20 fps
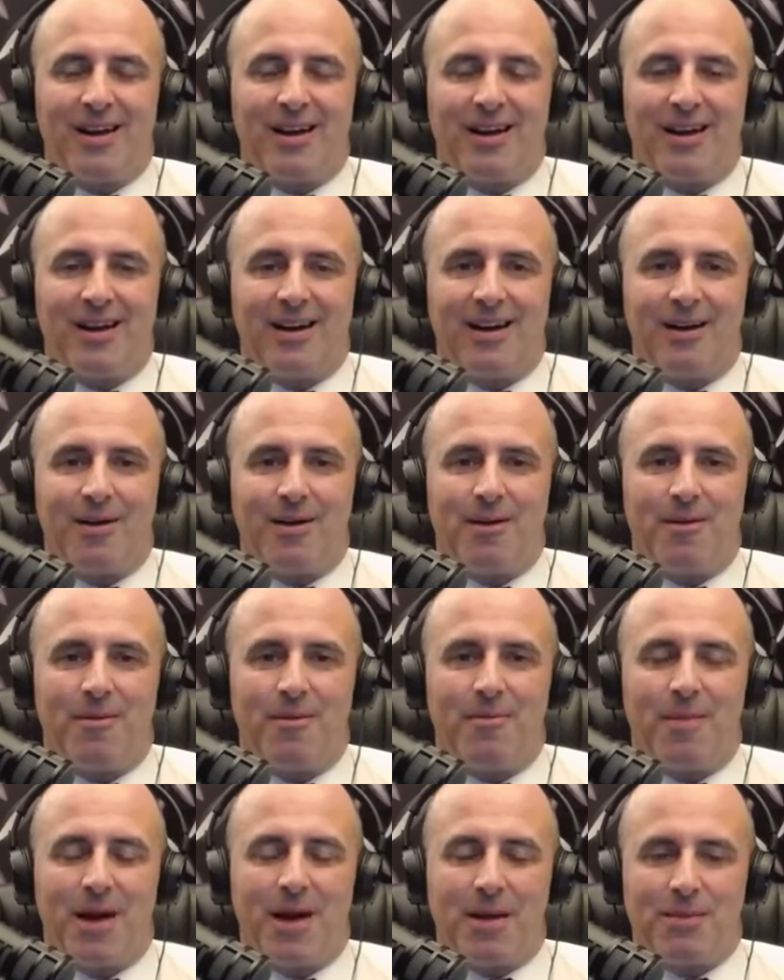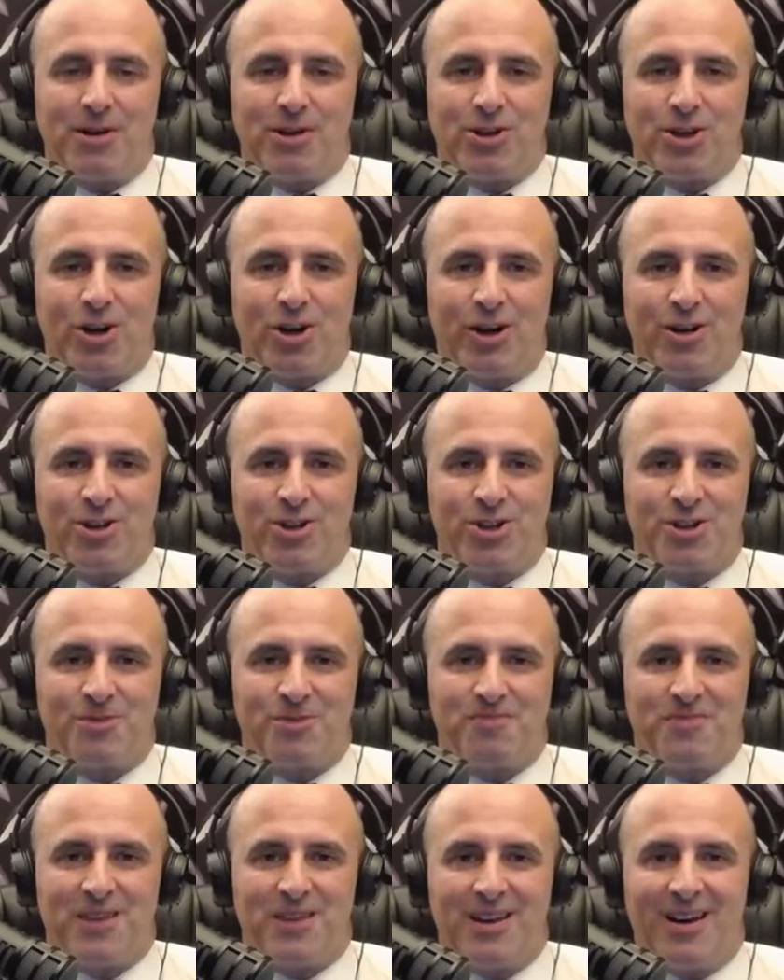Uh, met him at church,
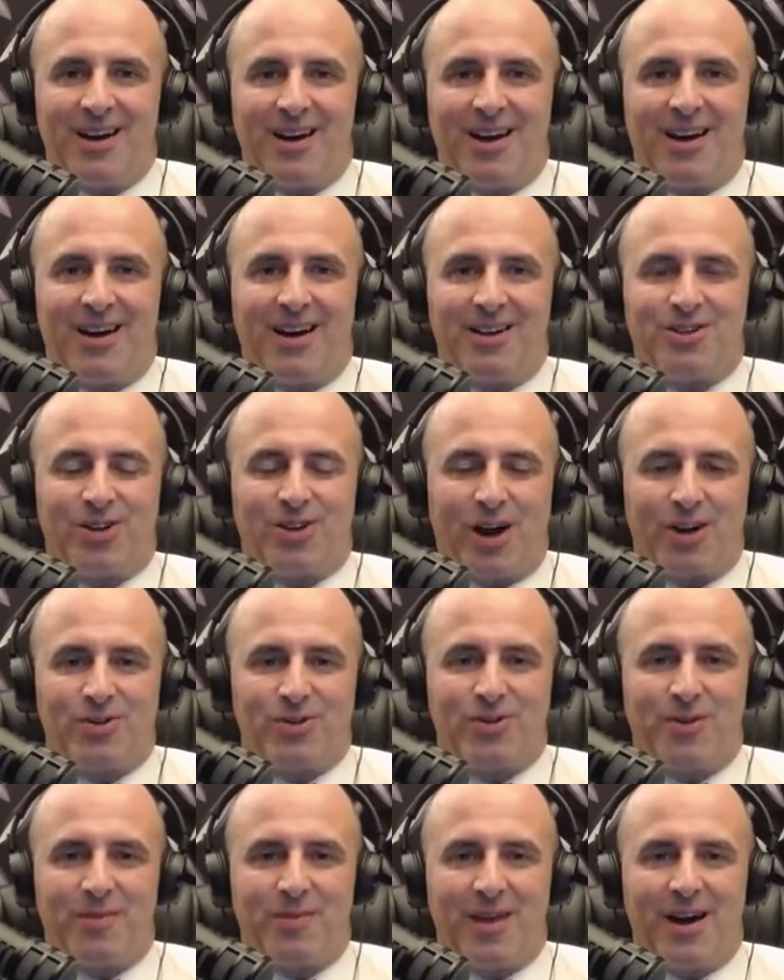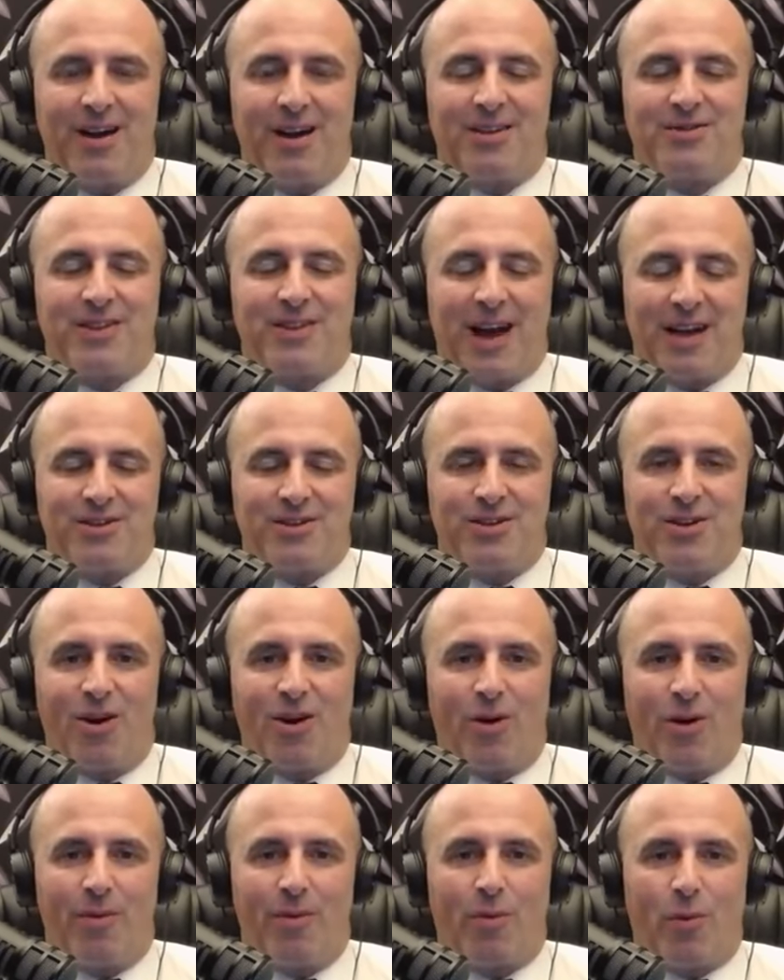uh, talked to him there, has gotten to
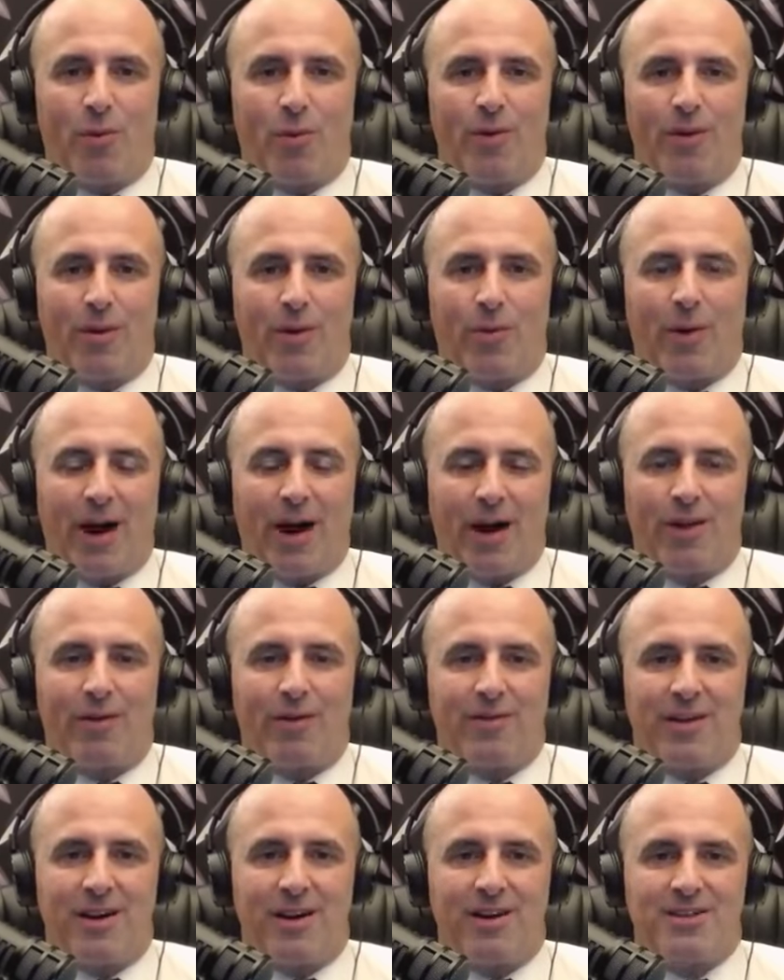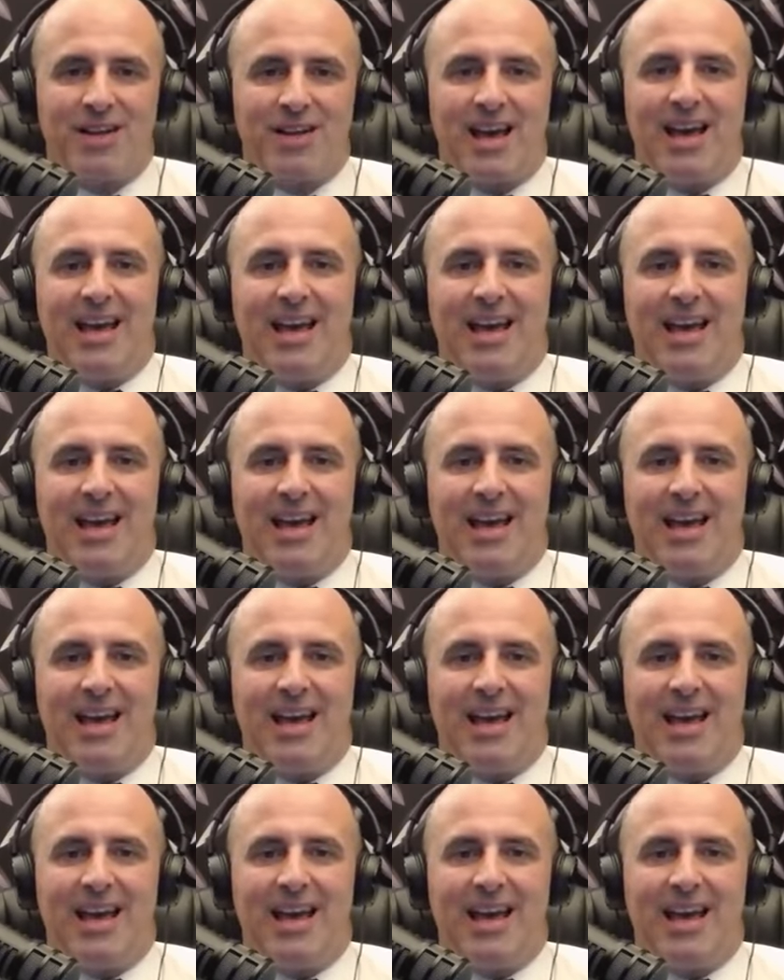know him a while over the years.